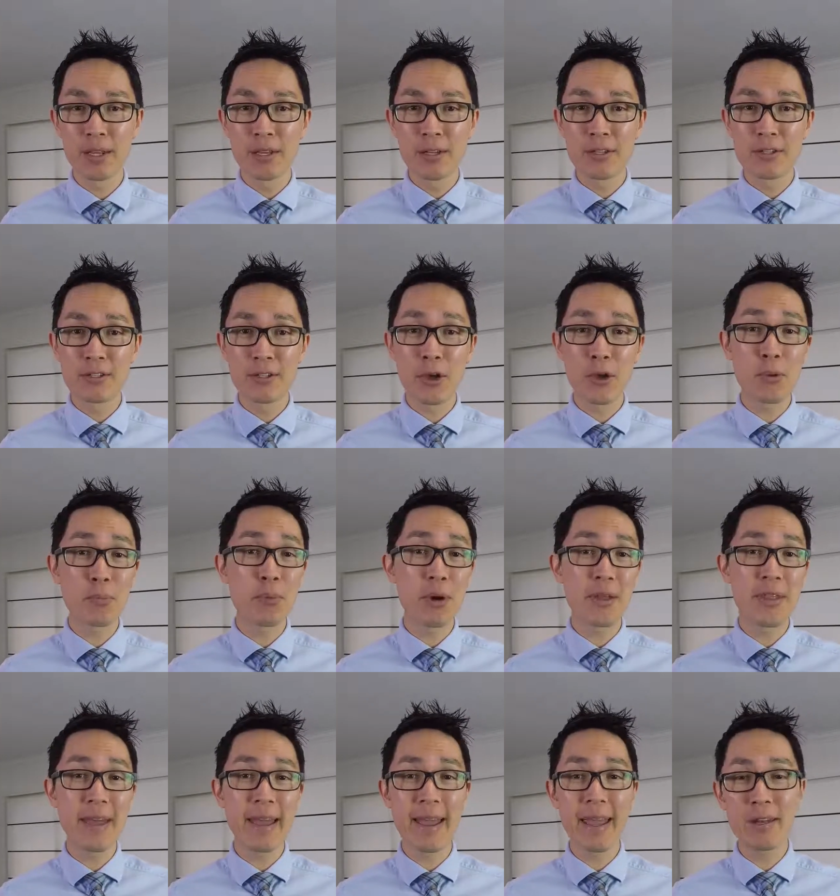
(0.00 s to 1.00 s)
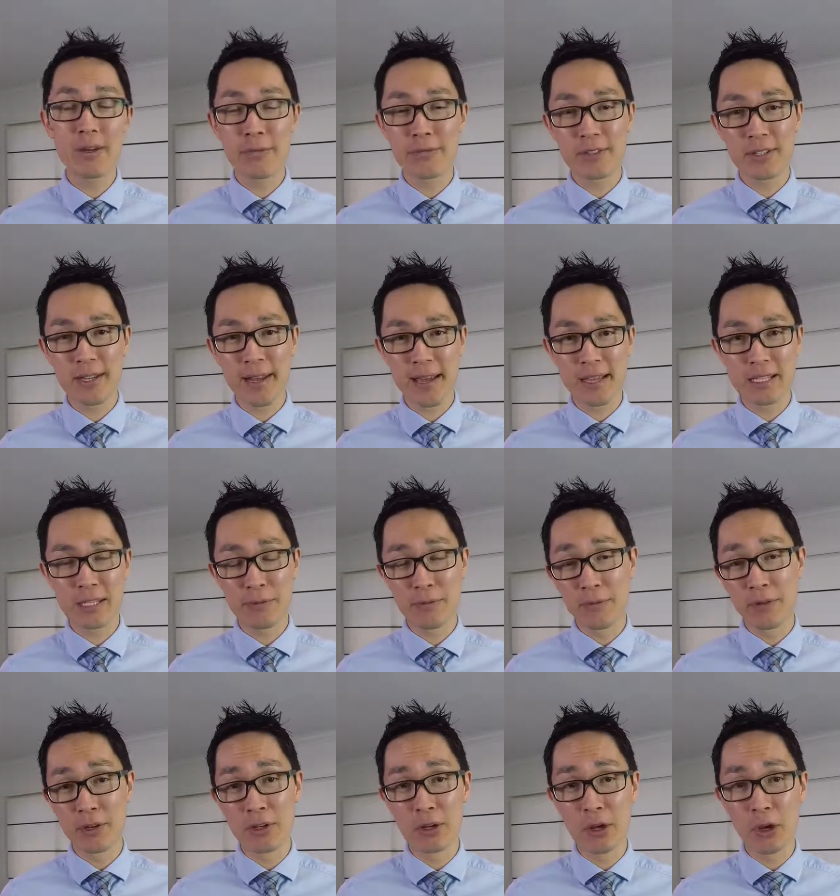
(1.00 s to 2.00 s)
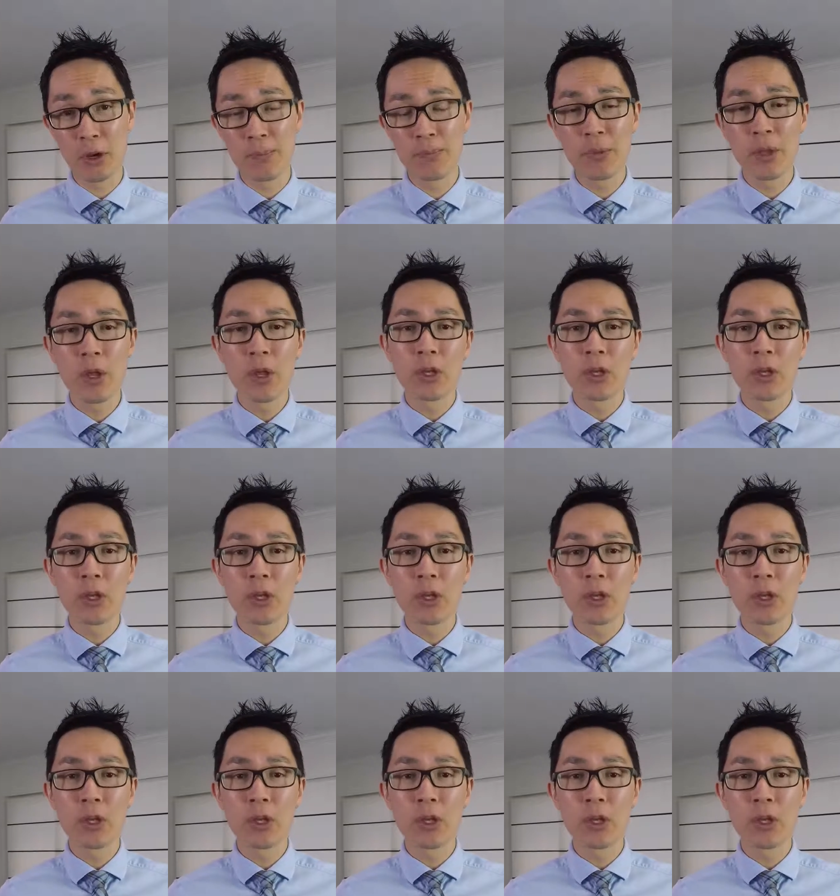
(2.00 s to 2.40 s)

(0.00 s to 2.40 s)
So by the end of today's video,